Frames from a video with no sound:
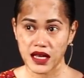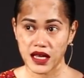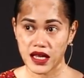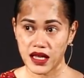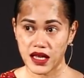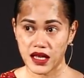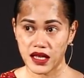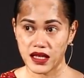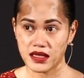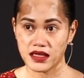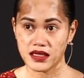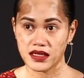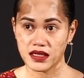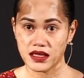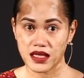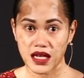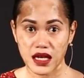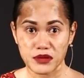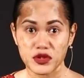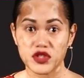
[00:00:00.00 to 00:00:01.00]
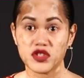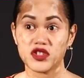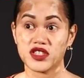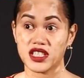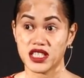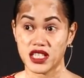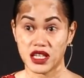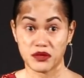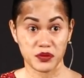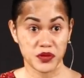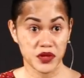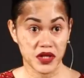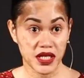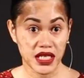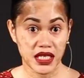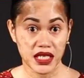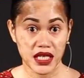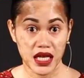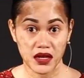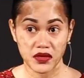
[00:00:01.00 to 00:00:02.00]
and I'm just going to start
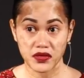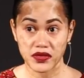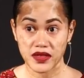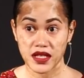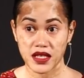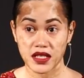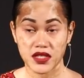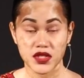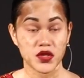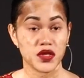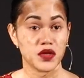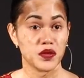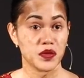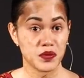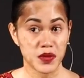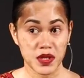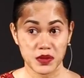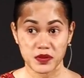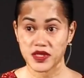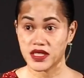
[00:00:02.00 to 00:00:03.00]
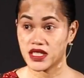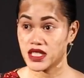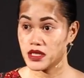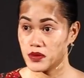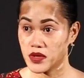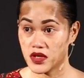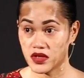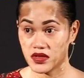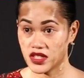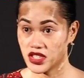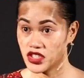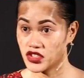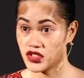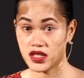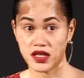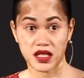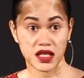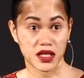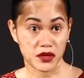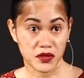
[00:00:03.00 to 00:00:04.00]
putting it out there so that when people see me on the
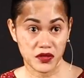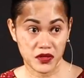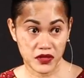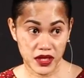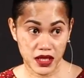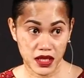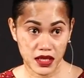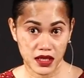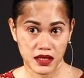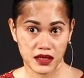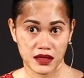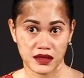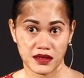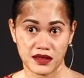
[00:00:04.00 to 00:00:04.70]
street, they don't freak.